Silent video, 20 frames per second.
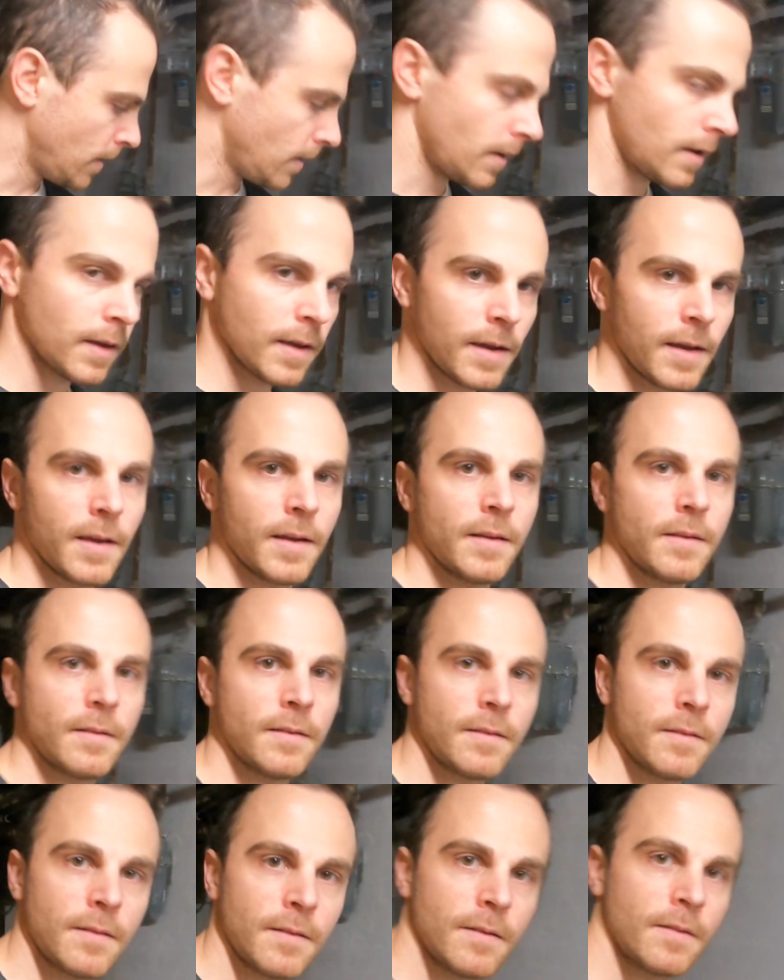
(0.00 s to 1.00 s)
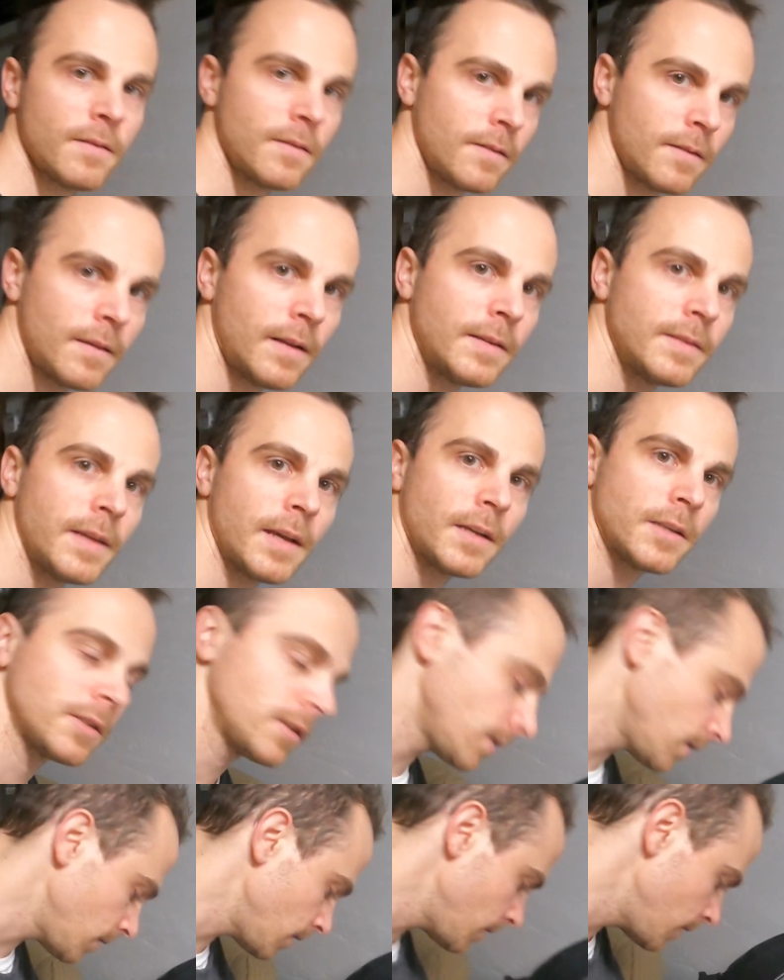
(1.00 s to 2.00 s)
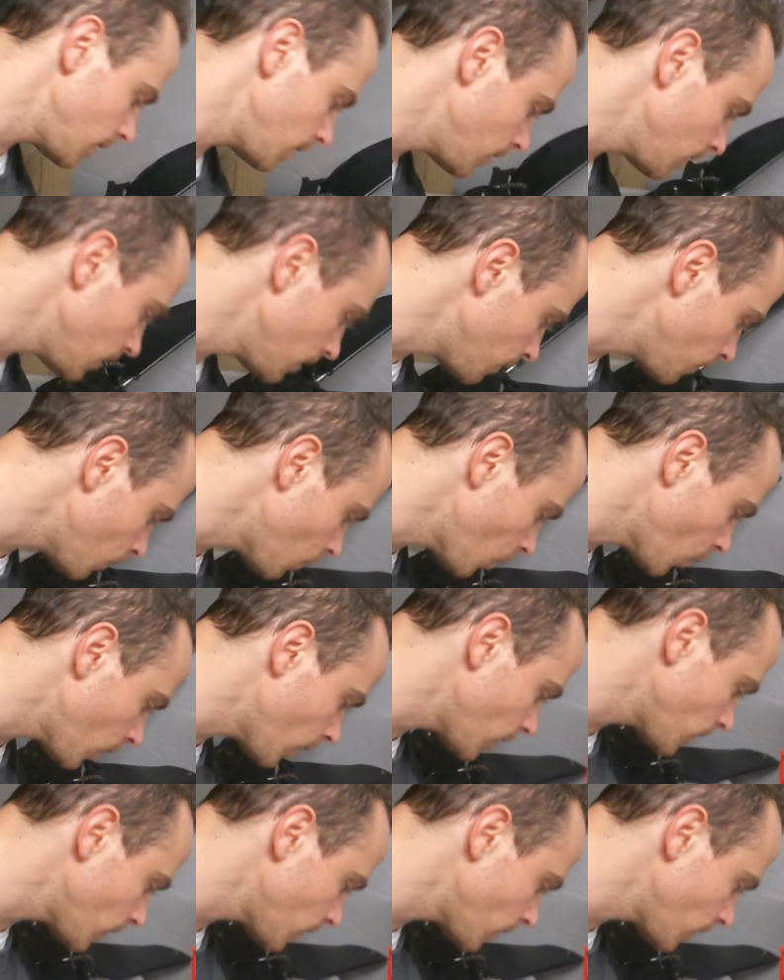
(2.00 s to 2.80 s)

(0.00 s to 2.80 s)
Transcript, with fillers: and that's actually more